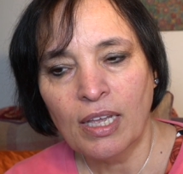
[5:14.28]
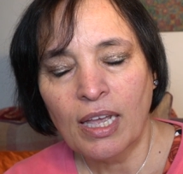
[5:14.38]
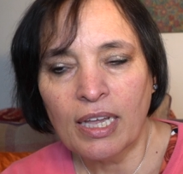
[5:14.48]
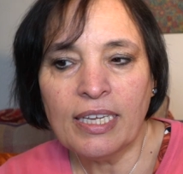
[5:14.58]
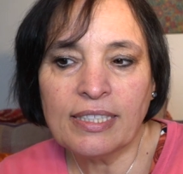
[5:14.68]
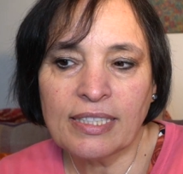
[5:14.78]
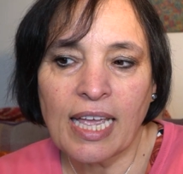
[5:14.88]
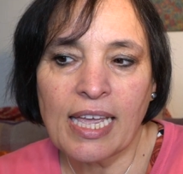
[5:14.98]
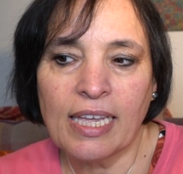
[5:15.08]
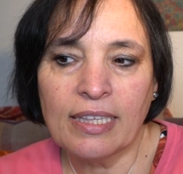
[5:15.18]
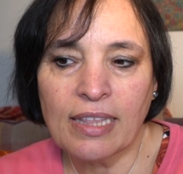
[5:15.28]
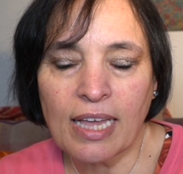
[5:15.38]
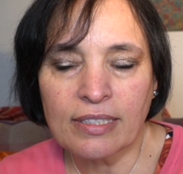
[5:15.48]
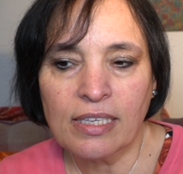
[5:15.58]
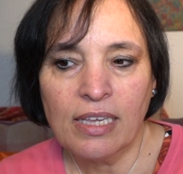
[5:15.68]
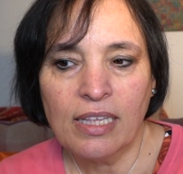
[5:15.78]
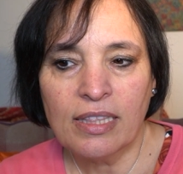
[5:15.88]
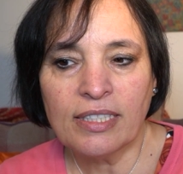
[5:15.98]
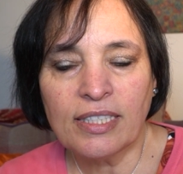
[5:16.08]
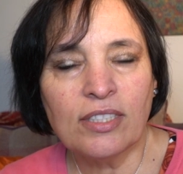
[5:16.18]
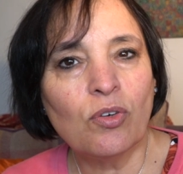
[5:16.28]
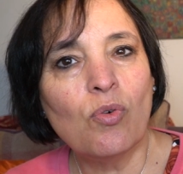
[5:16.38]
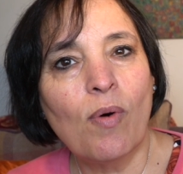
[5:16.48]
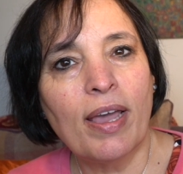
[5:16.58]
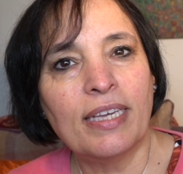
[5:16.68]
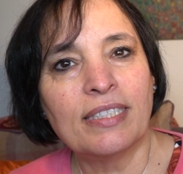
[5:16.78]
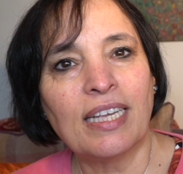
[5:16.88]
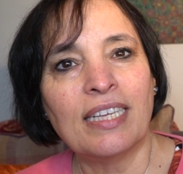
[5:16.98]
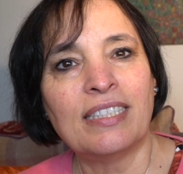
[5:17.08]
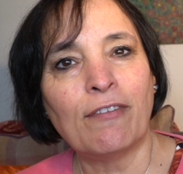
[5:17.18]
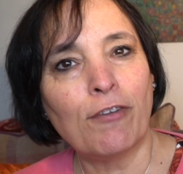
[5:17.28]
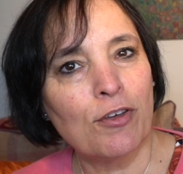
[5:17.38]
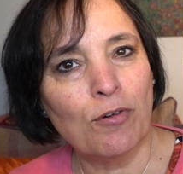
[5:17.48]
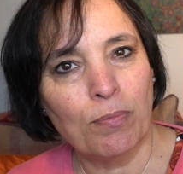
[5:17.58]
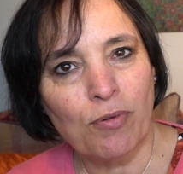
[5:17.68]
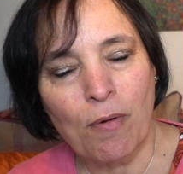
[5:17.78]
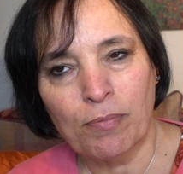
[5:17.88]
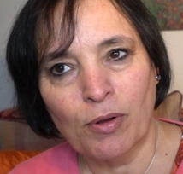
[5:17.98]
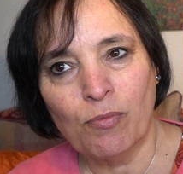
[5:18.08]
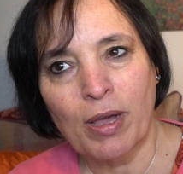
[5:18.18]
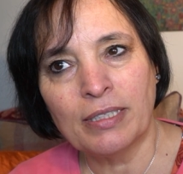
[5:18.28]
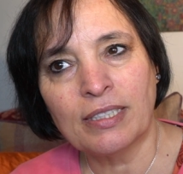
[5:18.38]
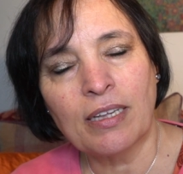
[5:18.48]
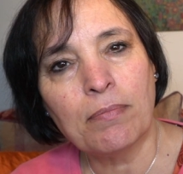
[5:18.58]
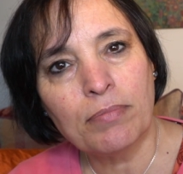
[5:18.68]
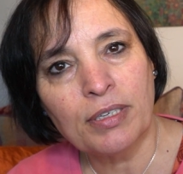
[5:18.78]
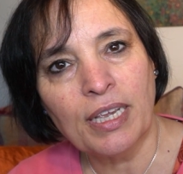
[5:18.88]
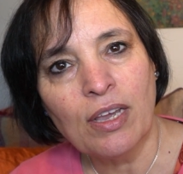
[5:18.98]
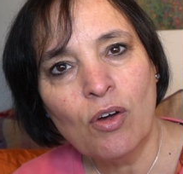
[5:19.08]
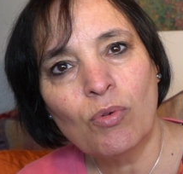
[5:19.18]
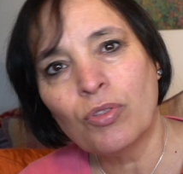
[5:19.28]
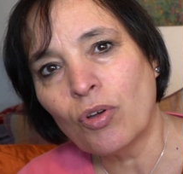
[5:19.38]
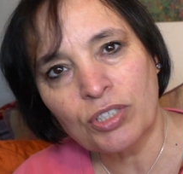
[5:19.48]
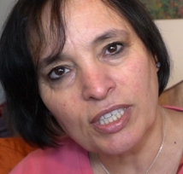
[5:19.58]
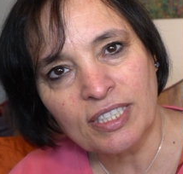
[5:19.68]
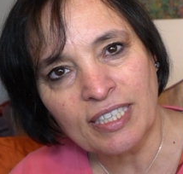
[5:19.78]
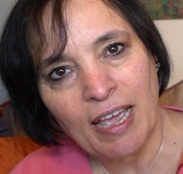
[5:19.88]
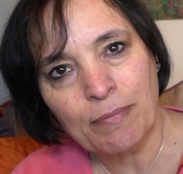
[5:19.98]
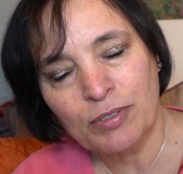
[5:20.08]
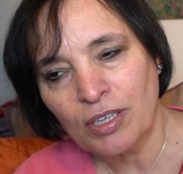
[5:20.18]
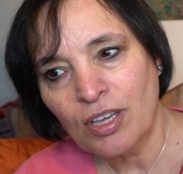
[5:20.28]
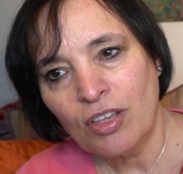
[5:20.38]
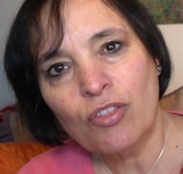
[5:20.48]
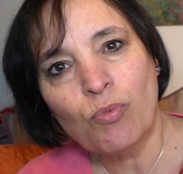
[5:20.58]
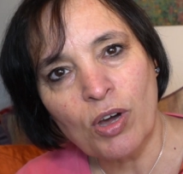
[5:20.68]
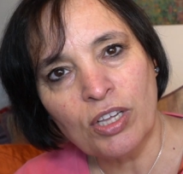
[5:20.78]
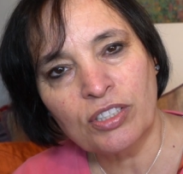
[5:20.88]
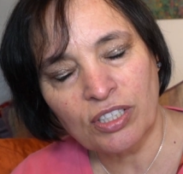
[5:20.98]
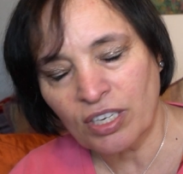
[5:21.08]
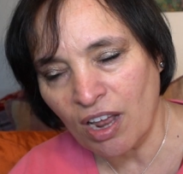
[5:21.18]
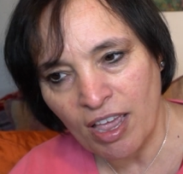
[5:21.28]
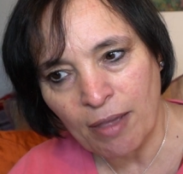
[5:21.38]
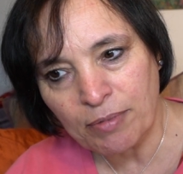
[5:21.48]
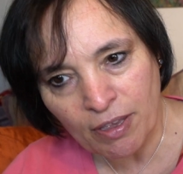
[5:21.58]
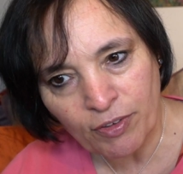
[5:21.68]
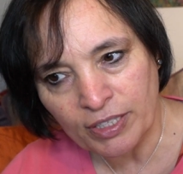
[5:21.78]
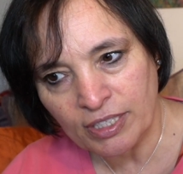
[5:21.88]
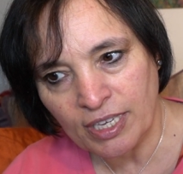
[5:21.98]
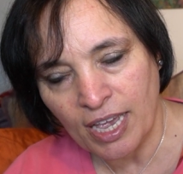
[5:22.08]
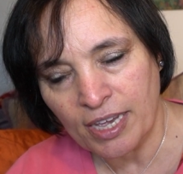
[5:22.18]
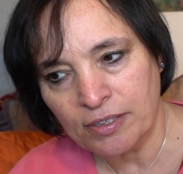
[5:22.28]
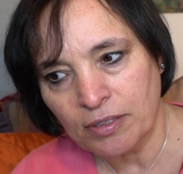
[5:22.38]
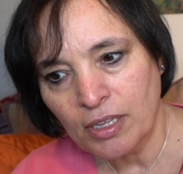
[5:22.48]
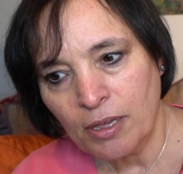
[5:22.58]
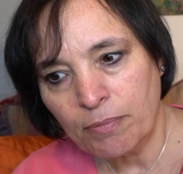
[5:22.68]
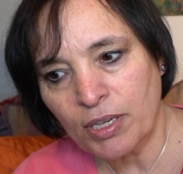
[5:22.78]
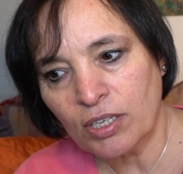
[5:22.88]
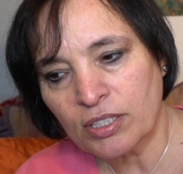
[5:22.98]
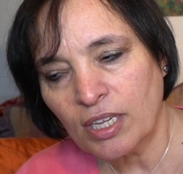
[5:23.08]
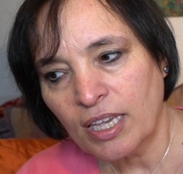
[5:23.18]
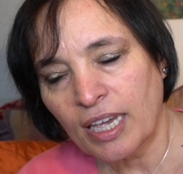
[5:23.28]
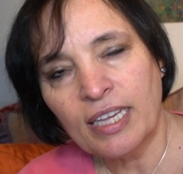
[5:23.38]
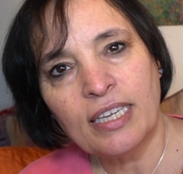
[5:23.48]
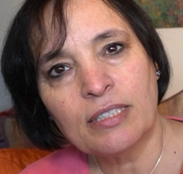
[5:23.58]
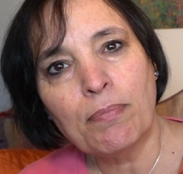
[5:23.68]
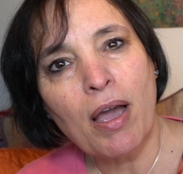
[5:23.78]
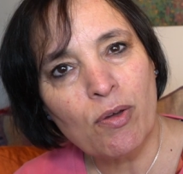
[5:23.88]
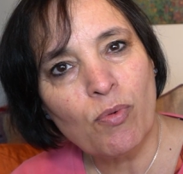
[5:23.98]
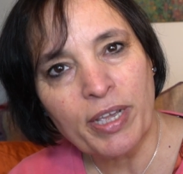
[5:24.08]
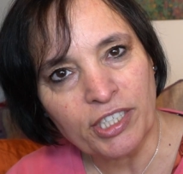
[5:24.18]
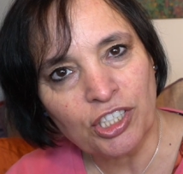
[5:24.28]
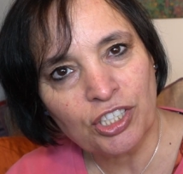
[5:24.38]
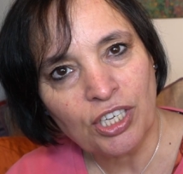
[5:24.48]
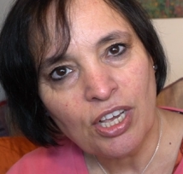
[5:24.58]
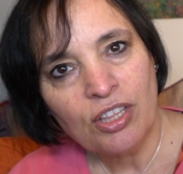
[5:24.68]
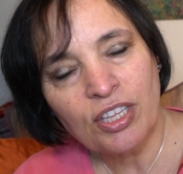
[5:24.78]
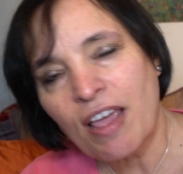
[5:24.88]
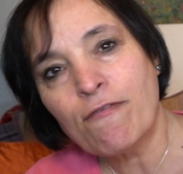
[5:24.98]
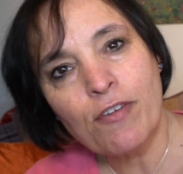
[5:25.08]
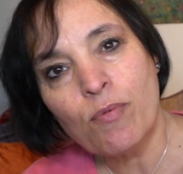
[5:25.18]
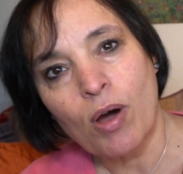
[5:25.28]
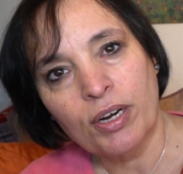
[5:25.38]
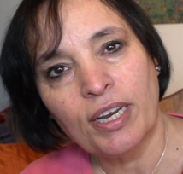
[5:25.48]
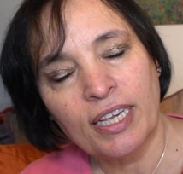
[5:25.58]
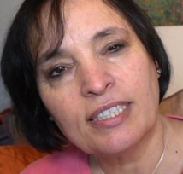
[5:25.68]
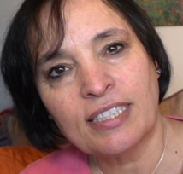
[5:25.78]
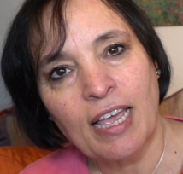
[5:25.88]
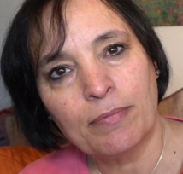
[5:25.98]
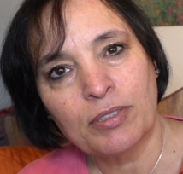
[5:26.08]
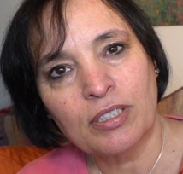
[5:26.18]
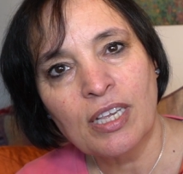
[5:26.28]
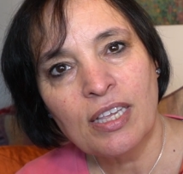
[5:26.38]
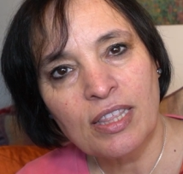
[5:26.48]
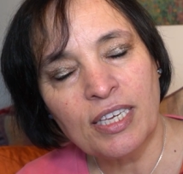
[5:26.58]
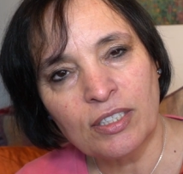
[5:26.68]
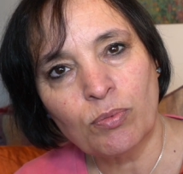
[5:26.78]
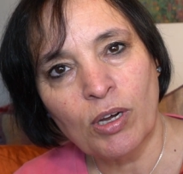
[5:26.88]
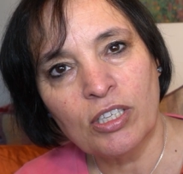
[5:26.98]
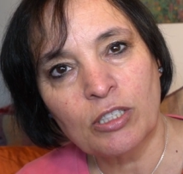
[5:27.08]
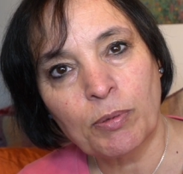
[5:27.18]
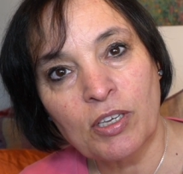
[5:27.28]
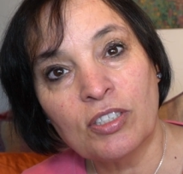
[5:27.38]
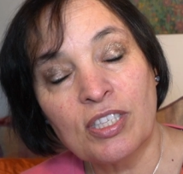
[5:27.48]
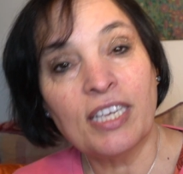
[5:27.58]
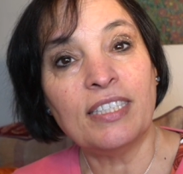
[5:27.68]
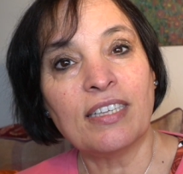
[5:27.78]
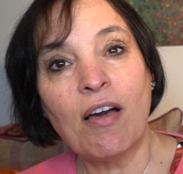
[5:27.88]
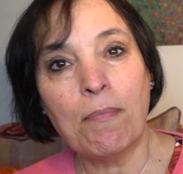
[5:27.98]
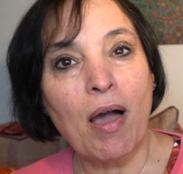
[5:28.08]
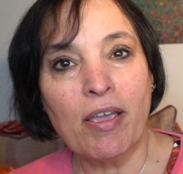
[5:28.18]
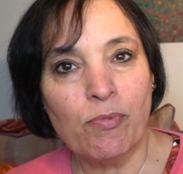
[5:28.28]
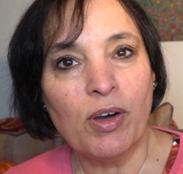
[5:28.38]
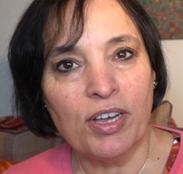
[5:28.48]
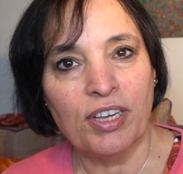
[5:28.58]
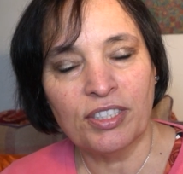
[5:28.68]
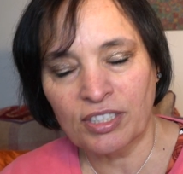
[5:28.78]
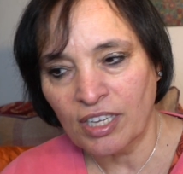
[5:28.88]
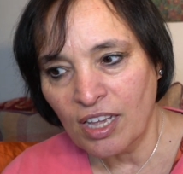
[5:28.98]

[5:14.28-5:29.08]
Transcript: And he's saying that this is always a difficult problem when somebody will not accept the words that I am giving to Gail, because it is my wish that everyone accepts these words, because these are my words